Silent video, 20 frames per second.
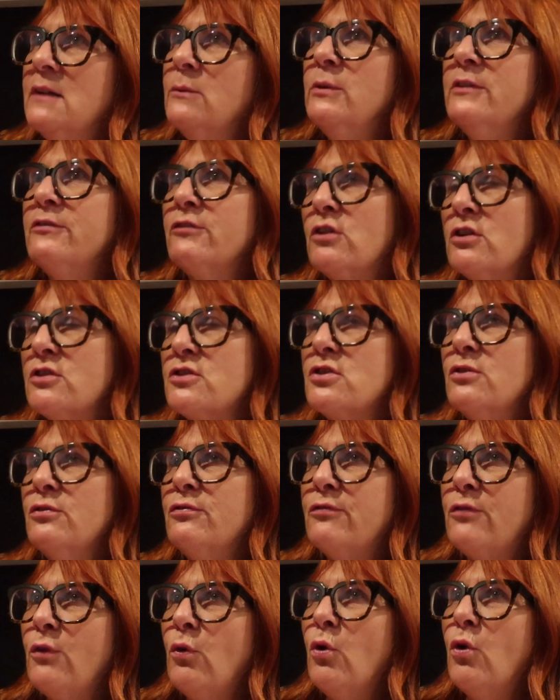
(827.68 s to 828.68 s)
and we've got till
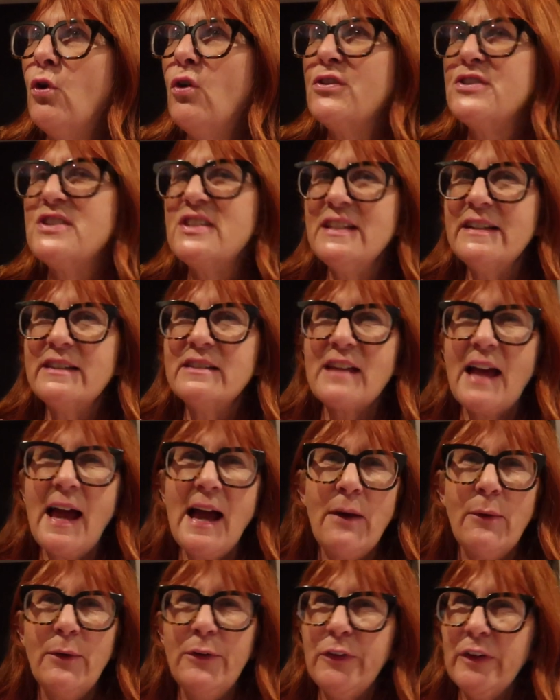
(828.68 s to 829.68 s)
4, 6
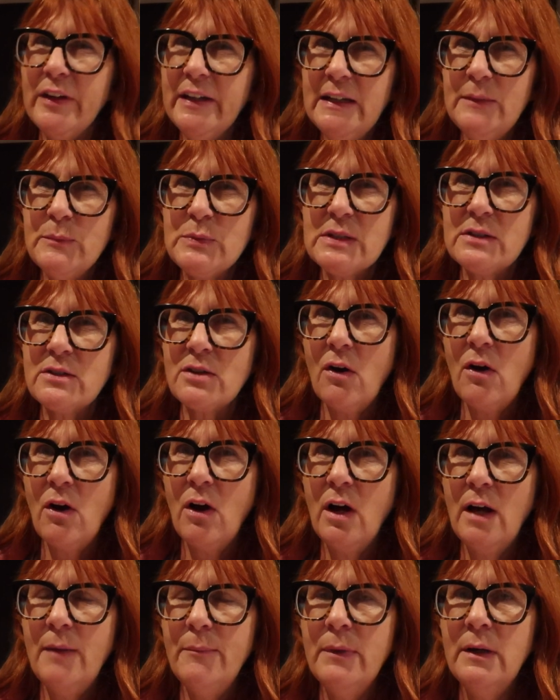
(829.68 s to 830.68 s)
hours, heaps of
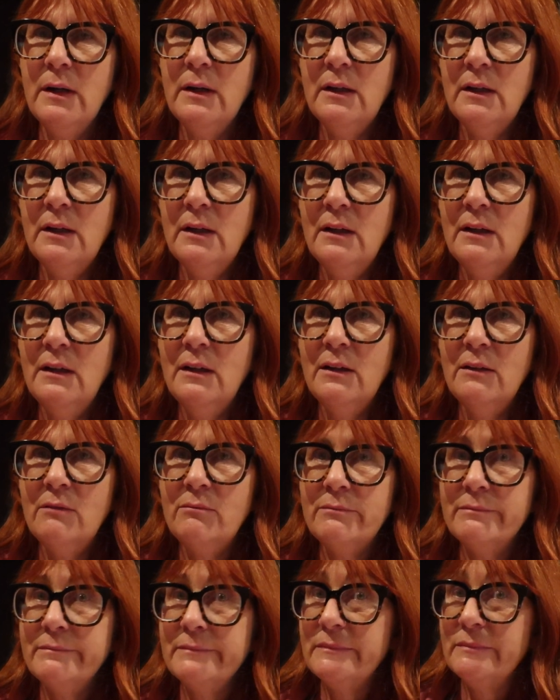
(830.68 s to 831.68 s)
time.
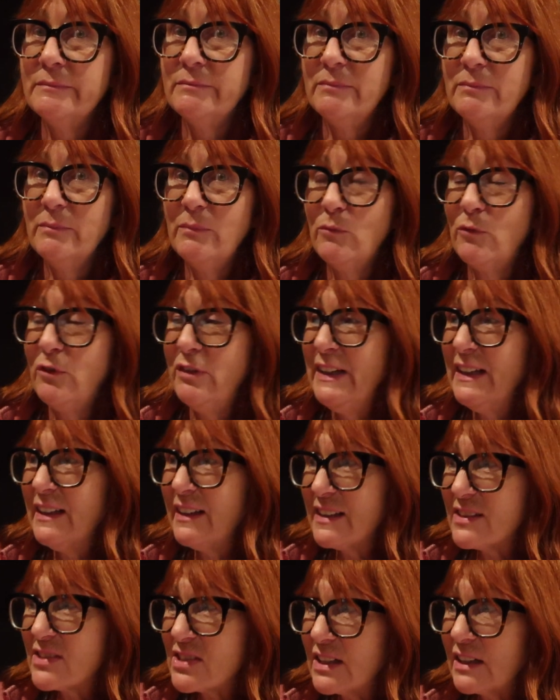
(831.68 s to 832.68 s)

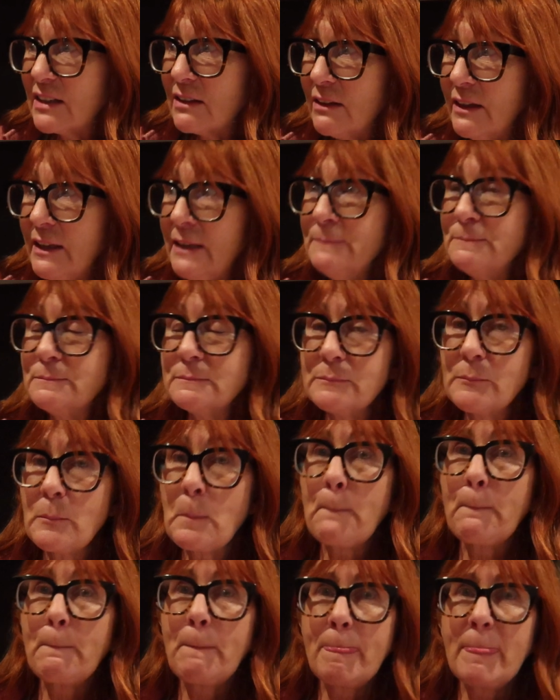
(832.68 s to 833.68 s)
Realistically,
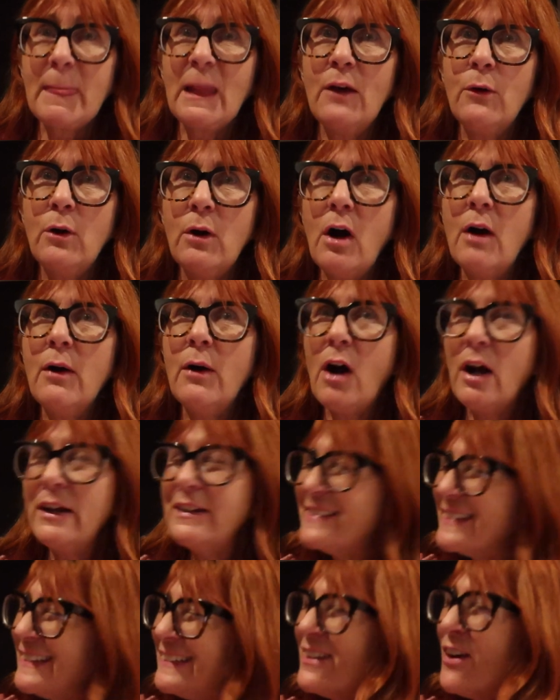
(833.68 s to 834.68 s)
I
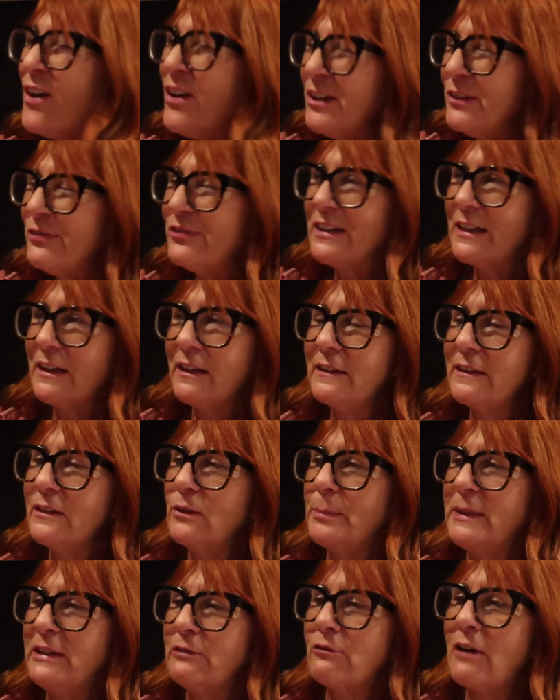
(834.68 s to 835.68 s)
did kind of feel a little
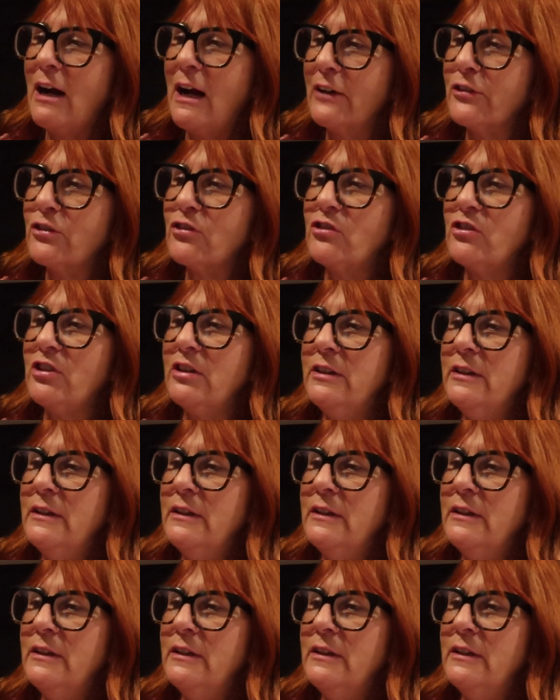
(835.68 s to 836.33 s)
bit rushed.